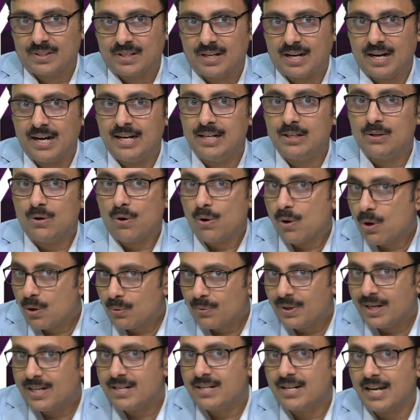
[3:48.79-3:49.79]
And
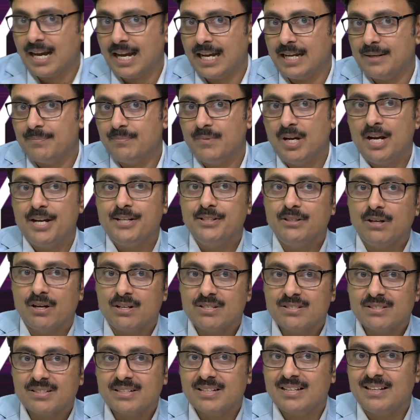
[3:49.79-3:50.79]
over time, your
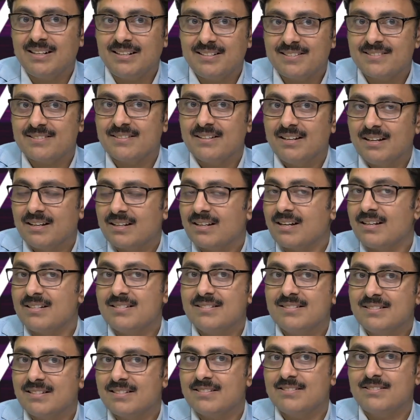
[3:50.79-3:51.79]
skills,
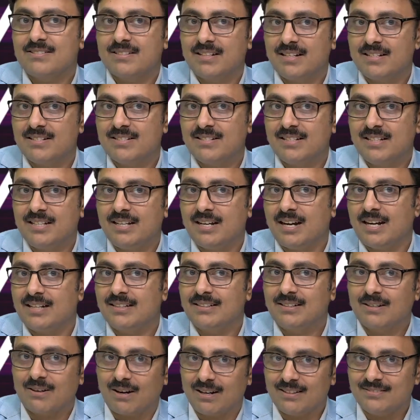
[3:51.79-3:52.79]
consistency
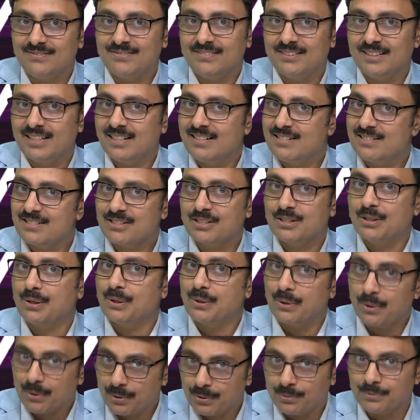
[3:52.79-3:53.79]
and confidence
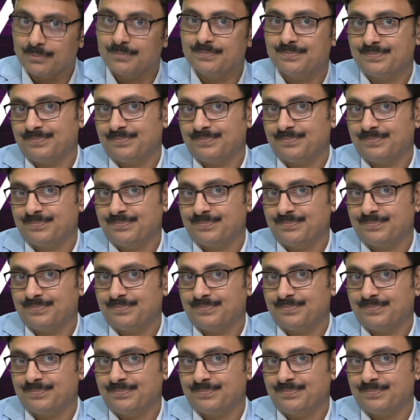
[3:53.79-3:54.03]
grow.